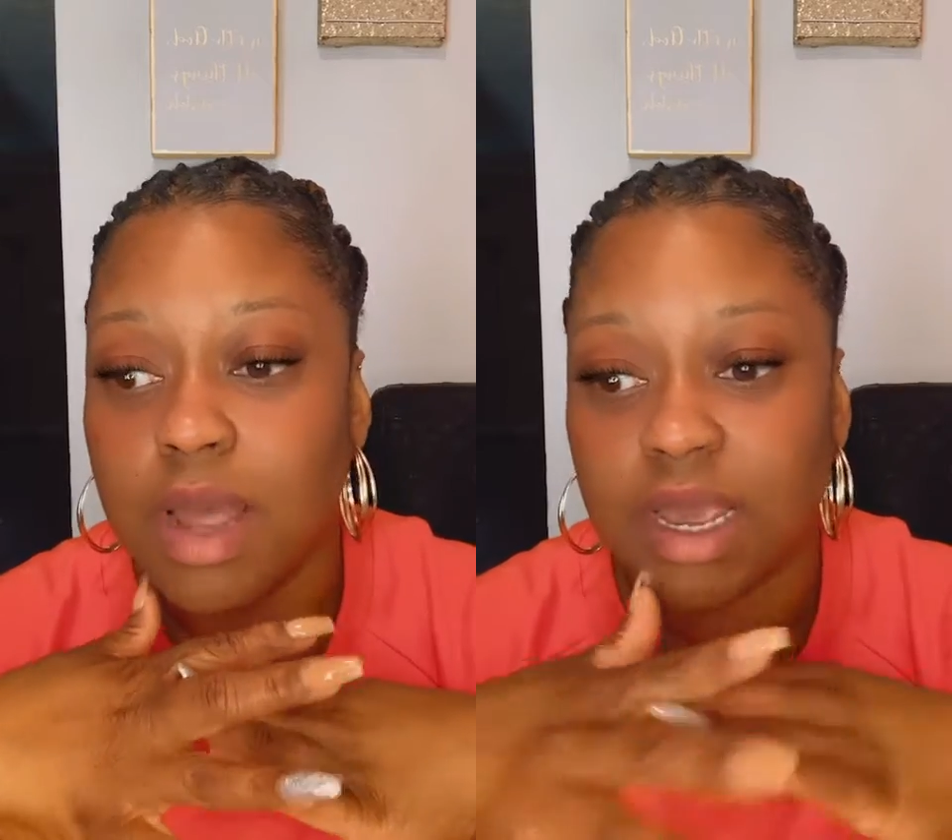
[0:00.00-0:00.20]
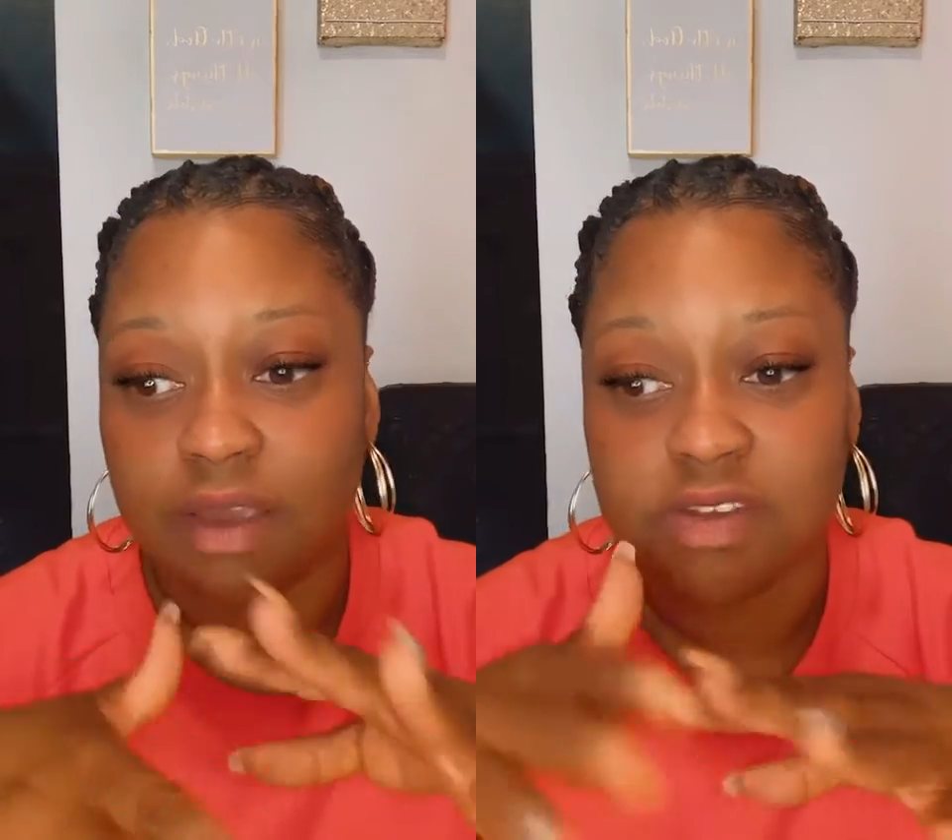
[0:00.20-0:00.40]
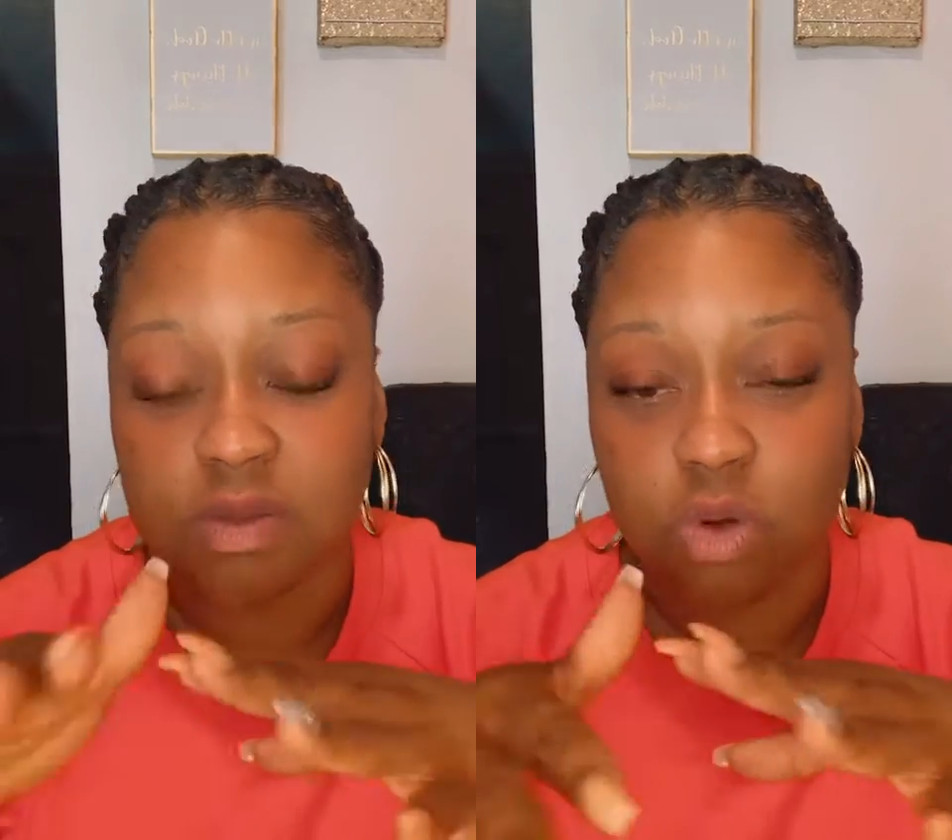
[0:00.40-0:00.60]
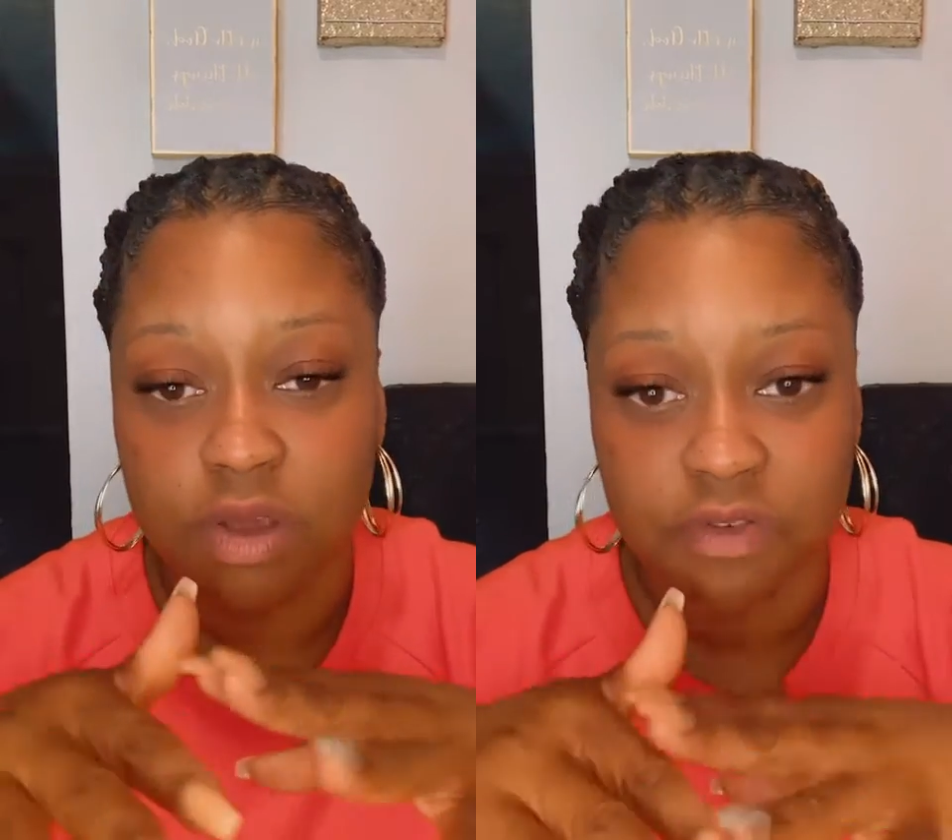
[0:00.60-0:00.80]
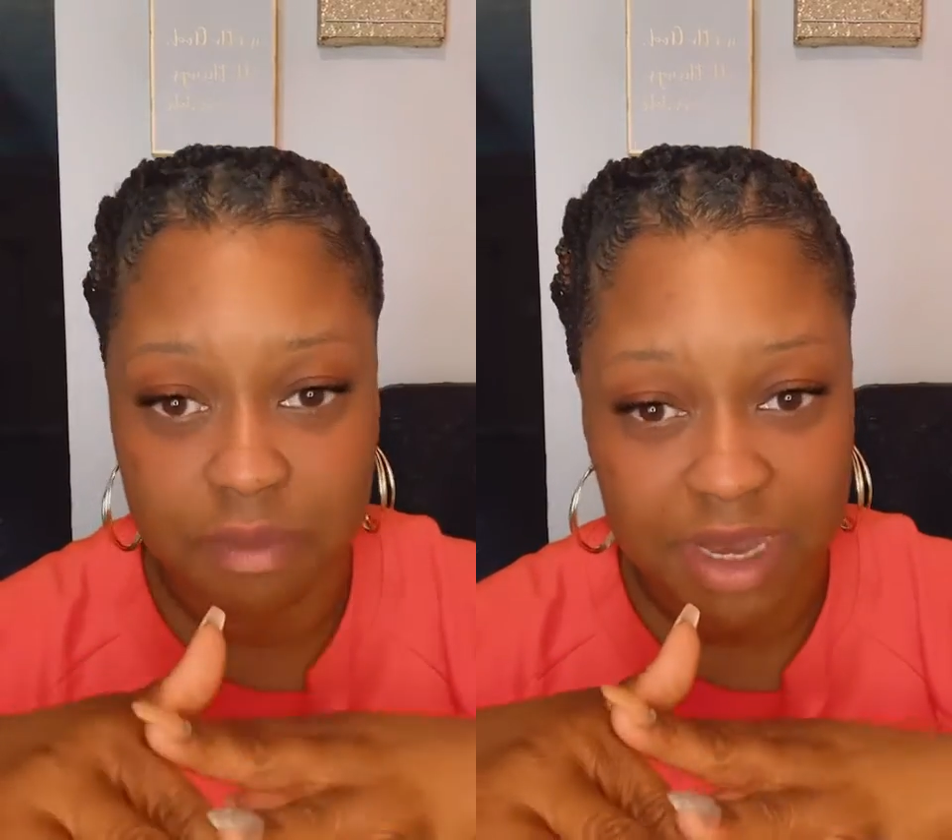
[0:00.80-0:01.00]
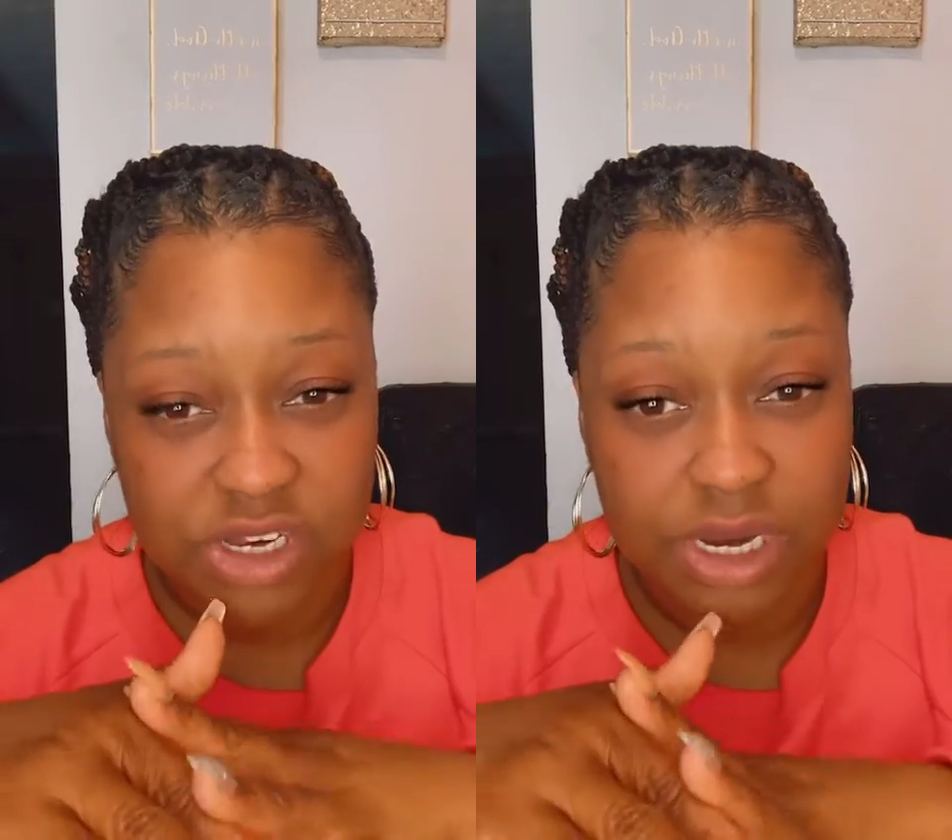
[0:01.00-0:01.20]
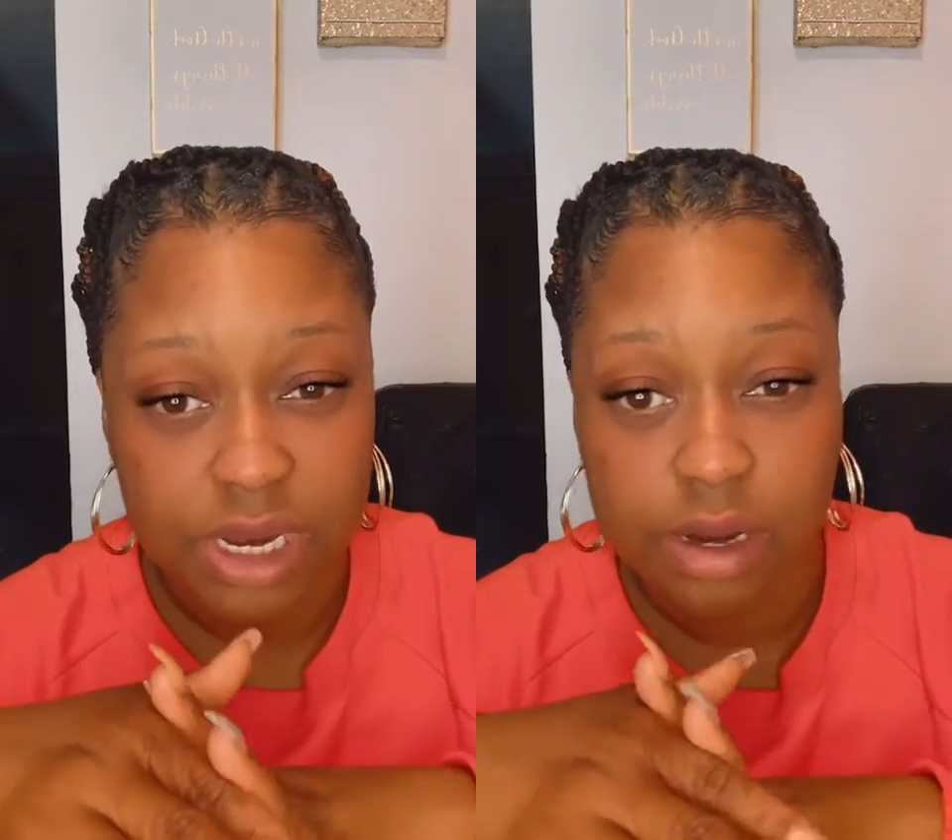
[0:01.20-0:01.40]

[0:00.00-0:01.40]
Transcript: you have any other questions,